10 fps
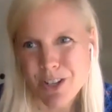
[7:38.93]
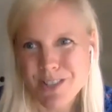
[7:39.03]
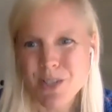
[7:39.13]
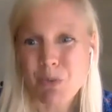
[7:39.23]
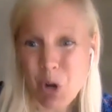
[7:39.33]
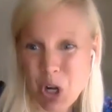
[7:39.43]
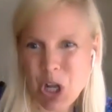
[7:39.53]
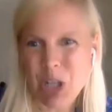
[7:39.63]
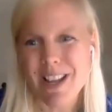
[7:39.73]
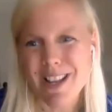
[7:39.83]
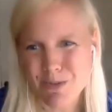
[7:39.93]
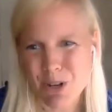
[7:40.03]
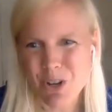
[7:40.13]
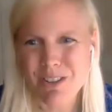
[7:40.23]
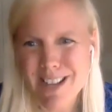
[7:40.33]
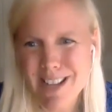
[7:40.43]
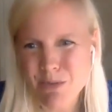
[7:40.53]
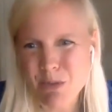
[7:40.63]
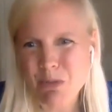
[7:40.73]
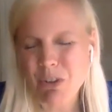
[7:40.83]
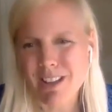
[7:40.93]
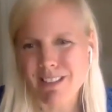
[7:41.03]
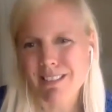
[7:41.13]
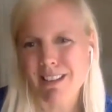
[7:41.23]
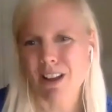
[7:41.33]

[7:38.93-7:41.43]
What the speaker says: us to work on as we're moving